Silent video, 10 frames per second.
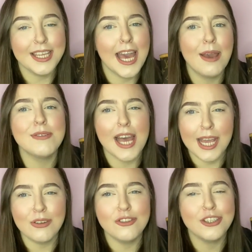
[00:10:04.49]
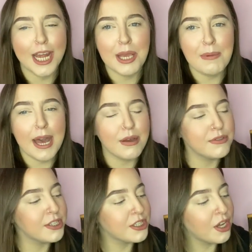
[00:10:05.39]
Yeah, it was
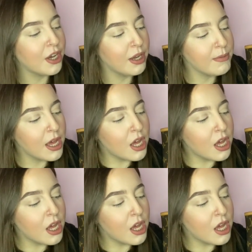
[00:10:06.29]
£880 at the time.